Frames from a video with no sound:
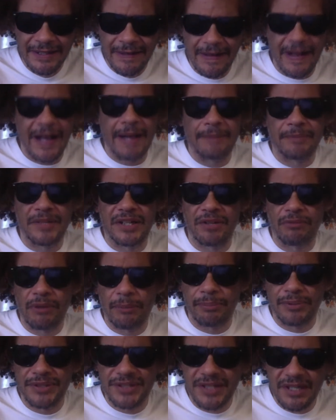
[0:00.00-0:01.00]
I'm going to
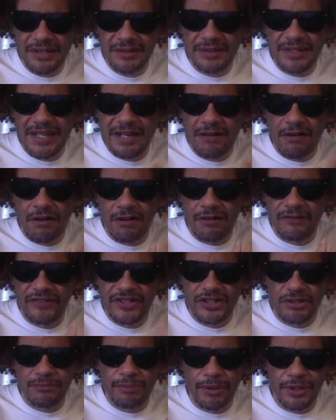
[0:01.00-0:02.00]
represent that
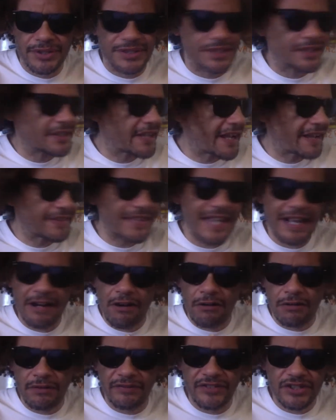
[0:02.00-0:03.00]
artificial person, and that
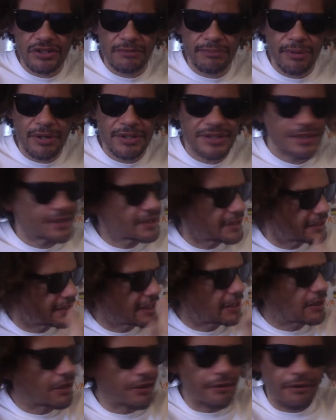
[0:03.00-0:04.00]
artificial person and
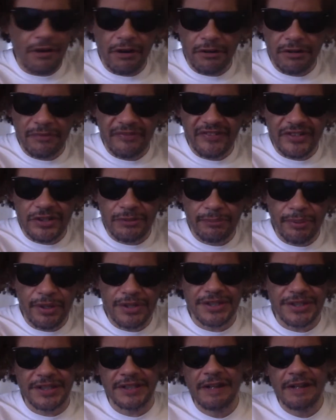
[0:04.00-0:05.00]
that other artificial
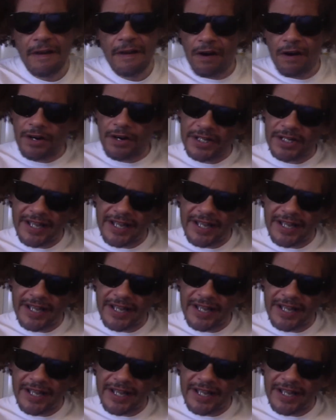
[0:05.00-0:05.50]
person are going